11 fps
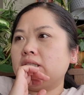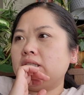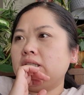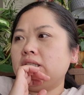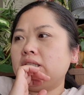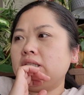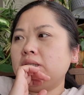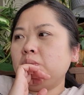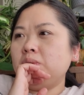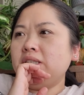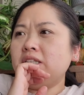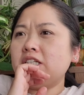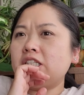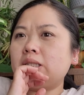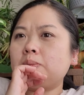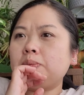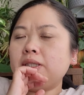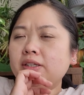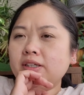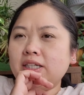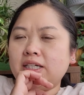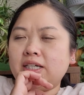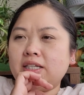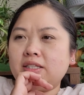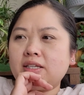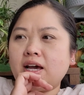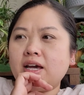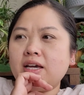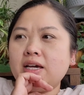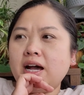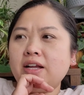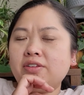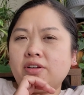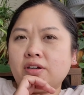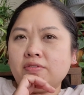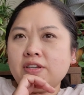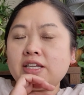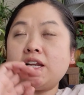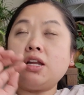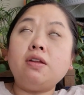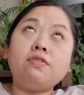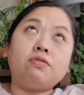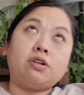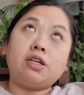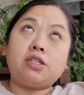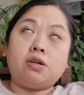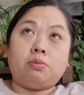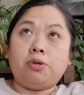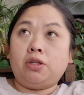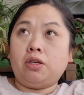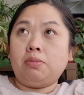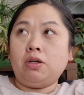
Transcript: it's a weird experience. I got nervous. I didn't even realize they were pulling